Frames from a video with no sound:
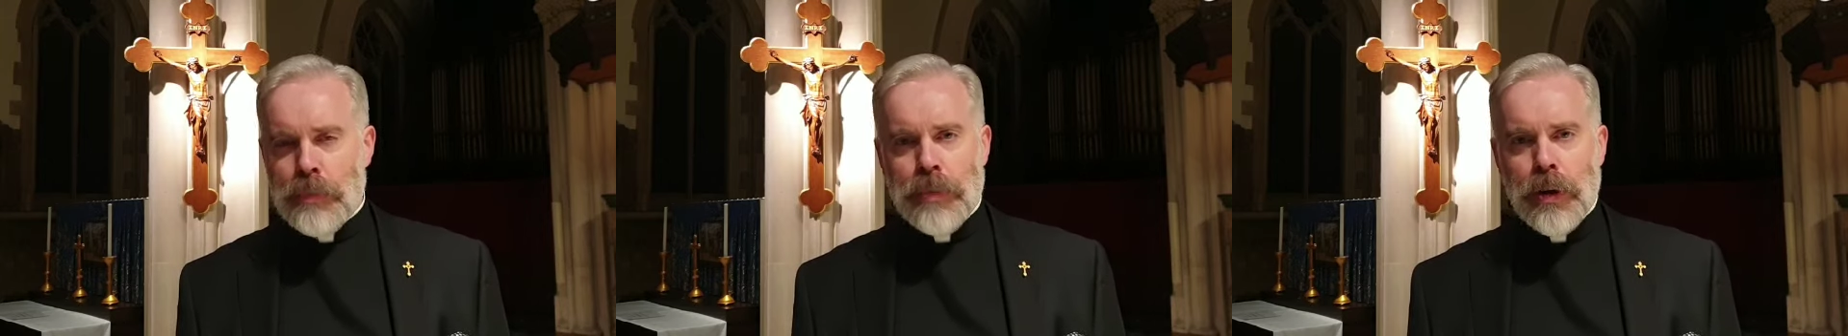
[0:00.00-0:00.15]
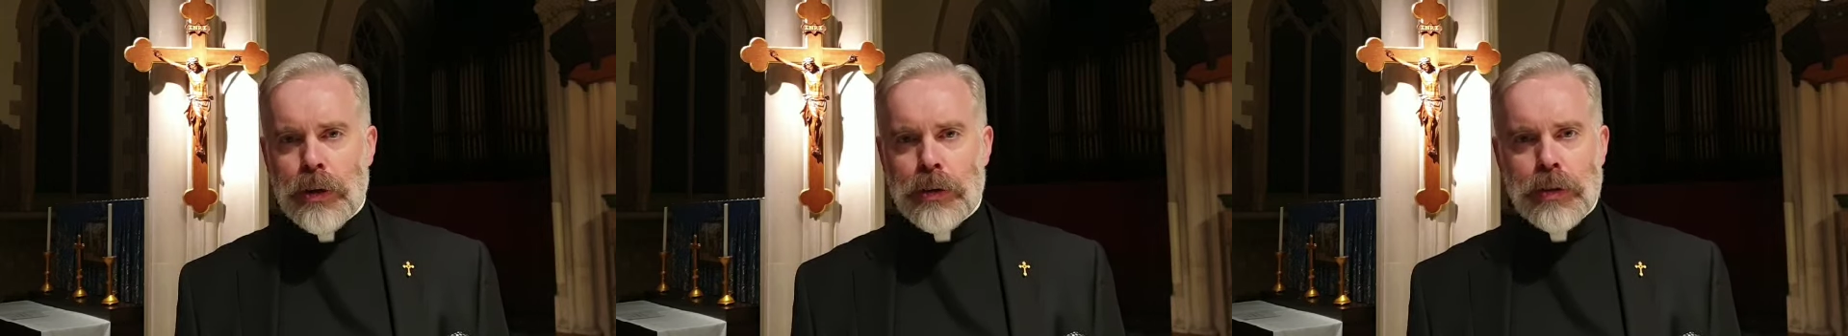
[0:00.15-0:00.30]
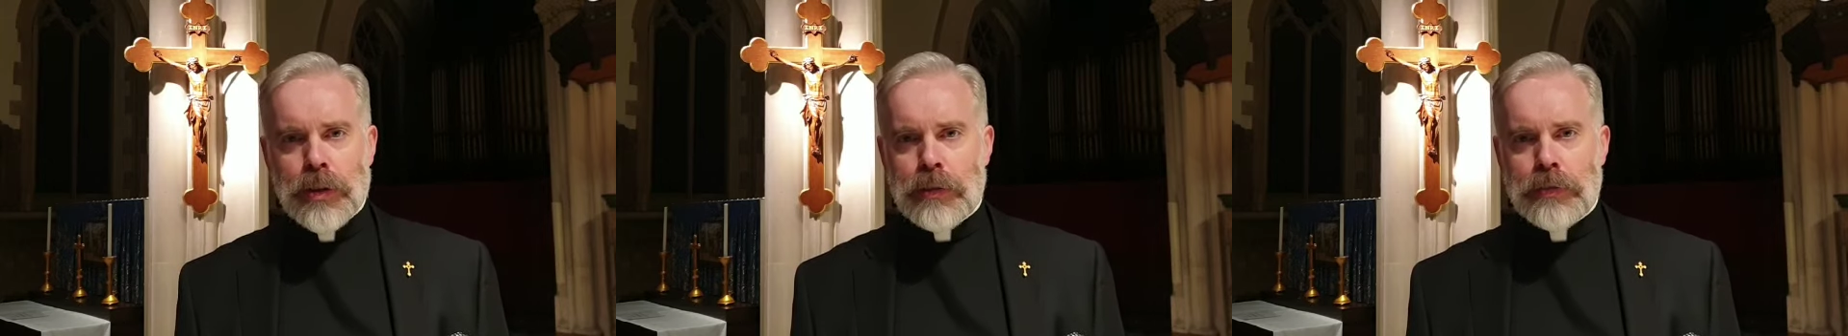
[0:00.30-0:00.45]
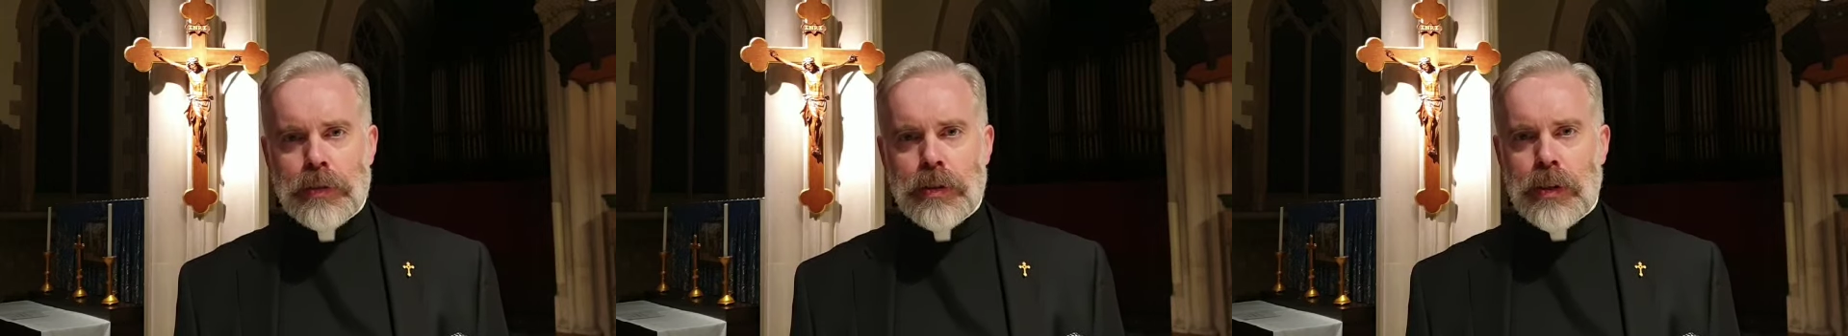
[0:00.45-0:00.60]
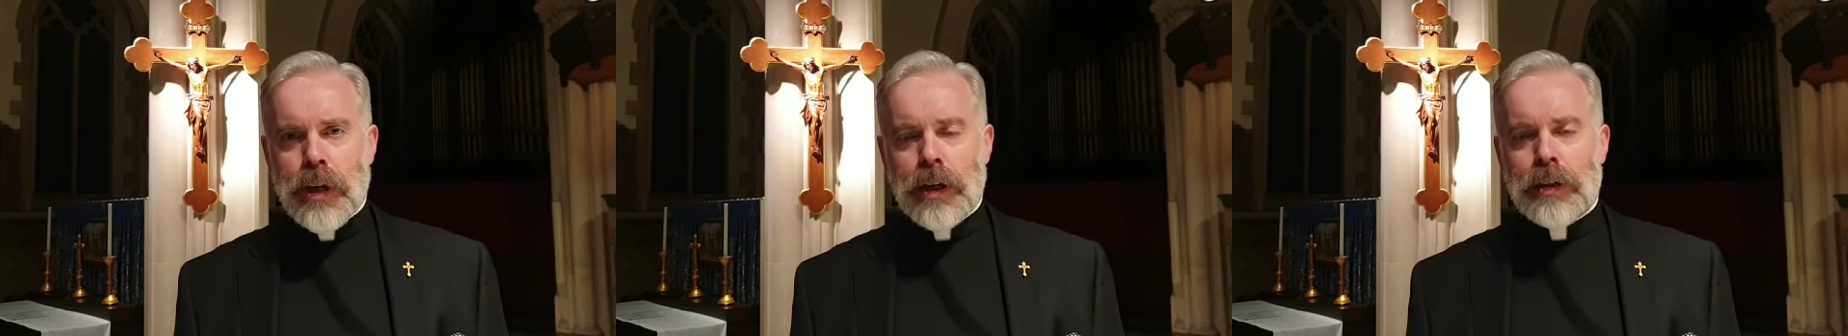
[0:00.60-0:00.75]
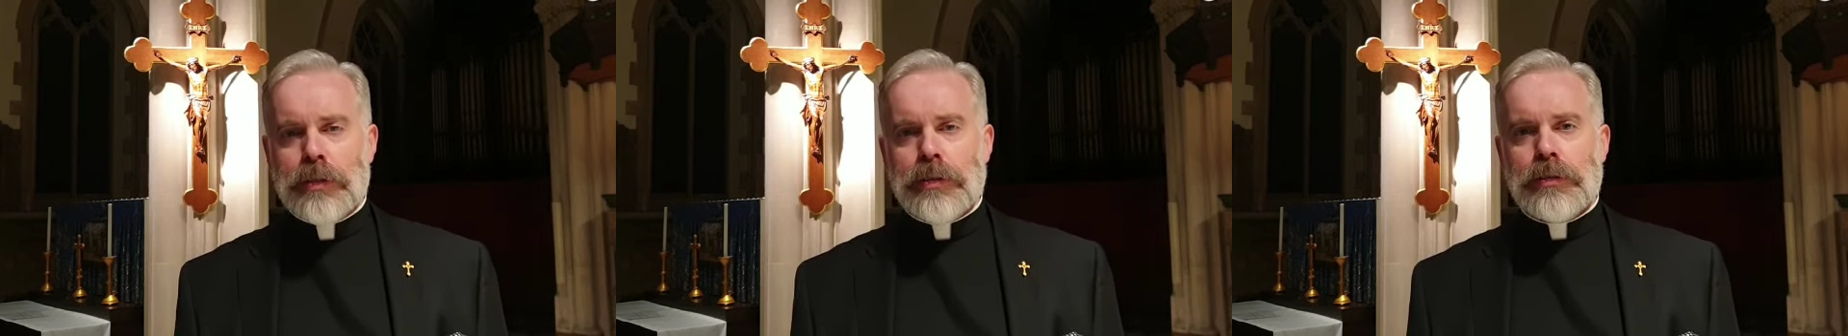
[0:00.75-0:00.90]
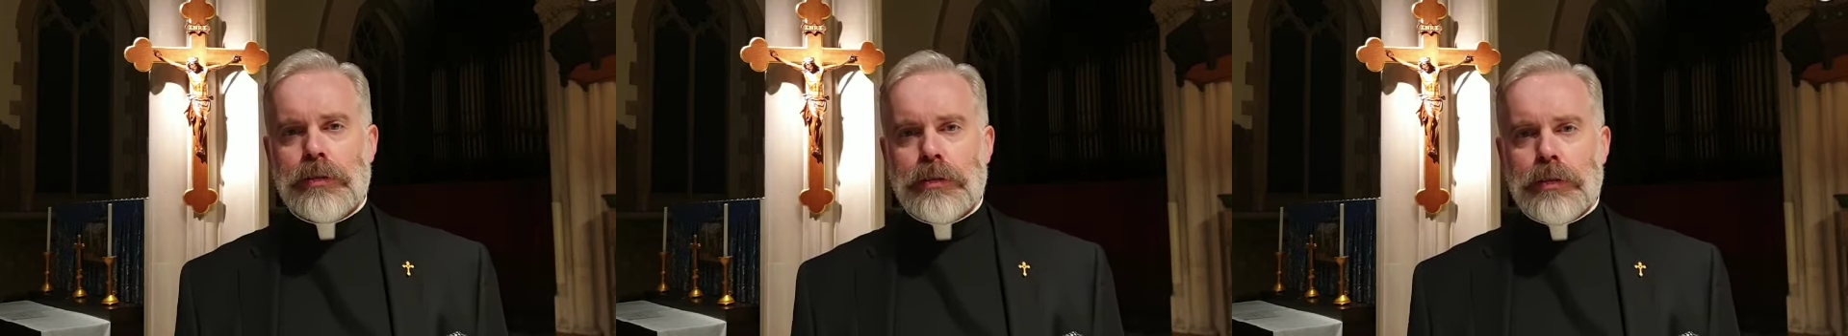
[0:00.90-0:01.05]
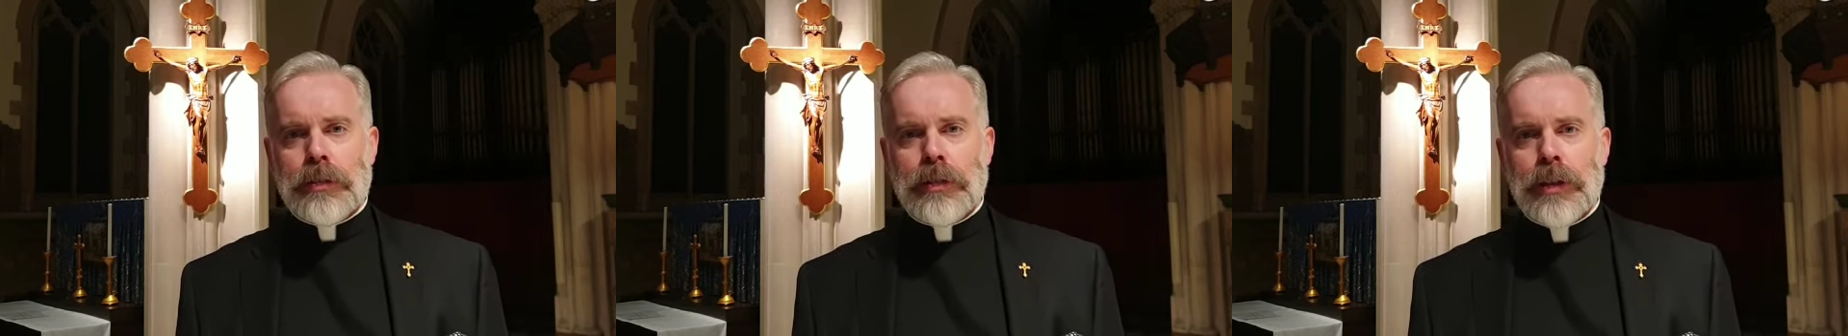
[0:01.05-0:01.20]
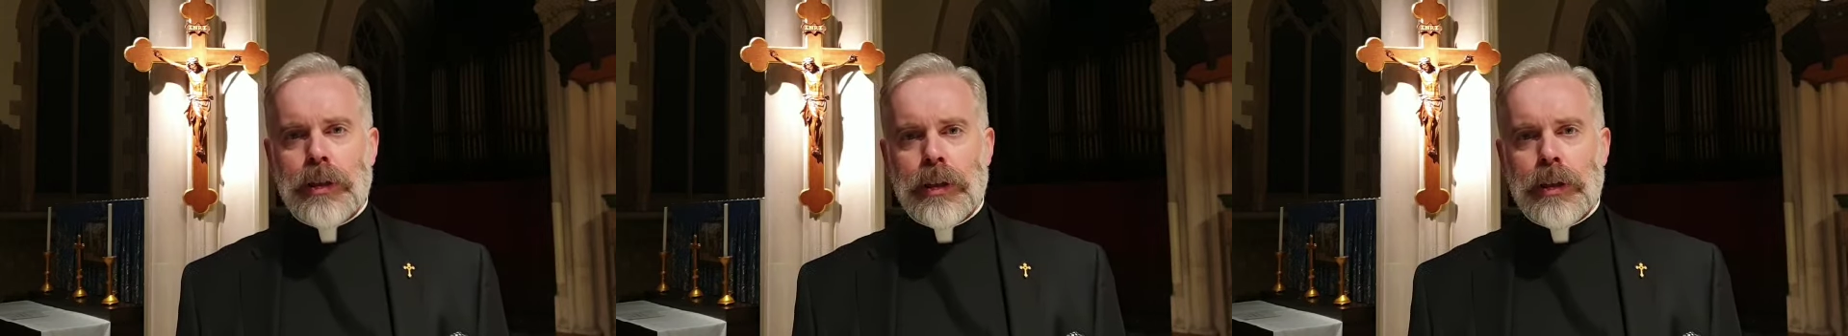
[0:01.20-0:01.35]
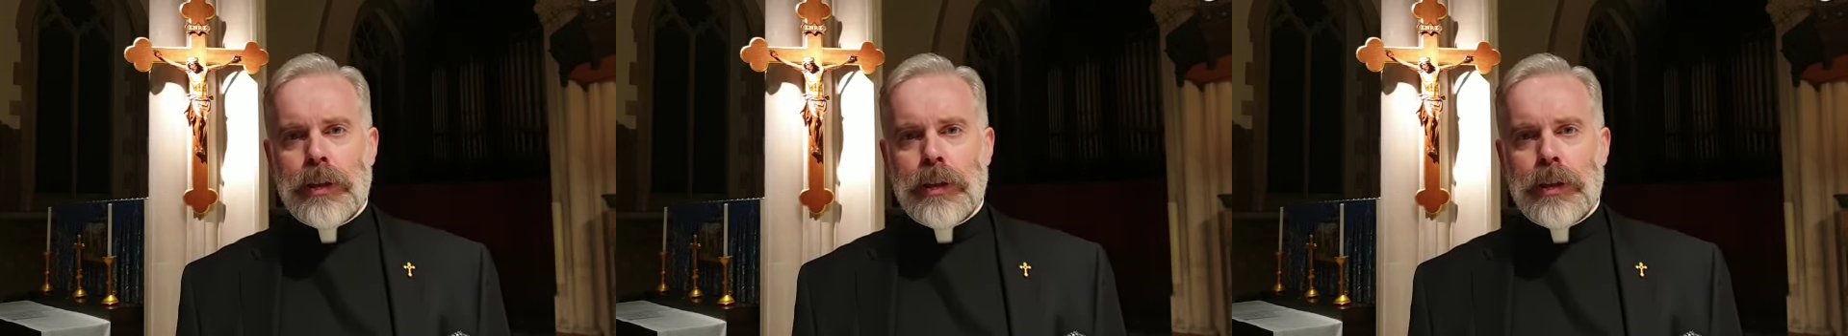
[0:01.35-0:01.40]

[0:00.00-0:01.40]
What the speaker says: the body of Christ,